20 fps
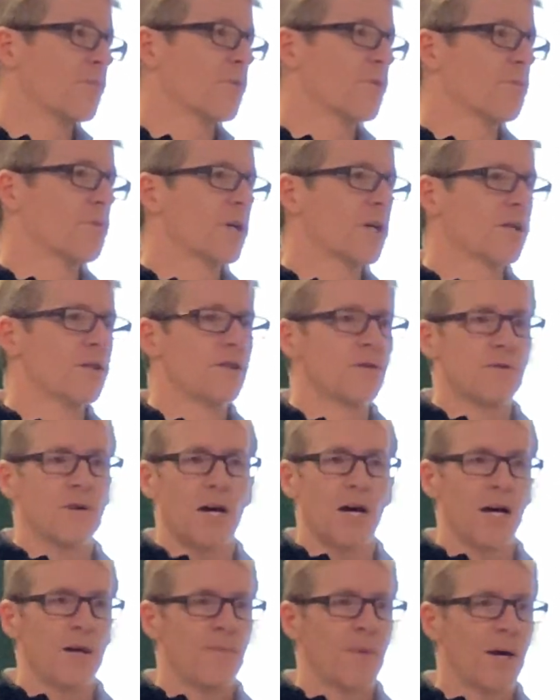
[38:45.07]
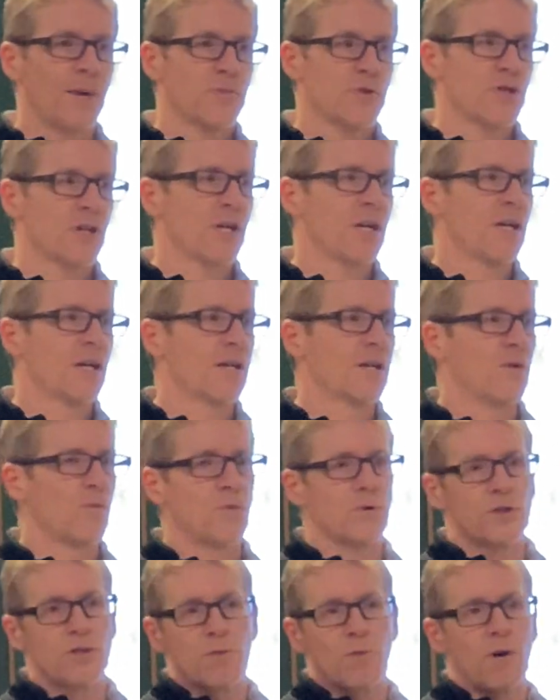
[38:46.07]
where we could do an IMAP training and a
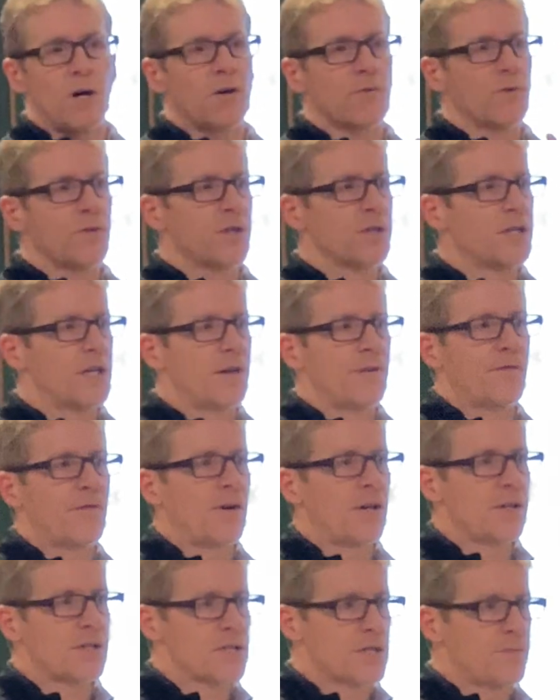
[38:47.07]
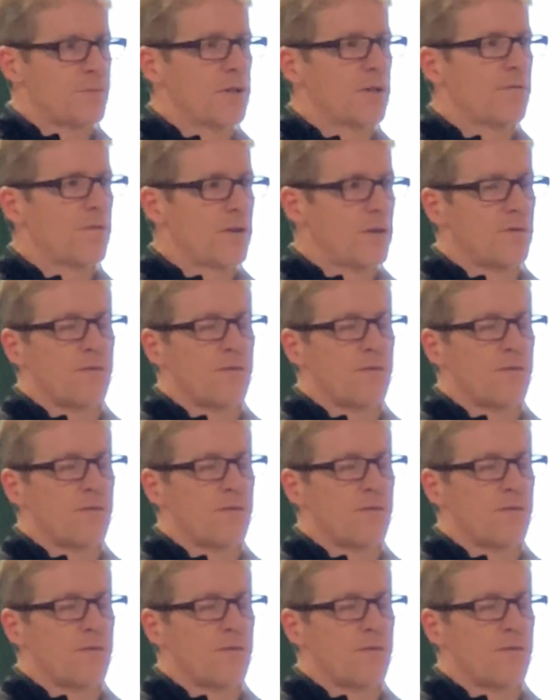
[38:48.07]
woods walk with identifying some of the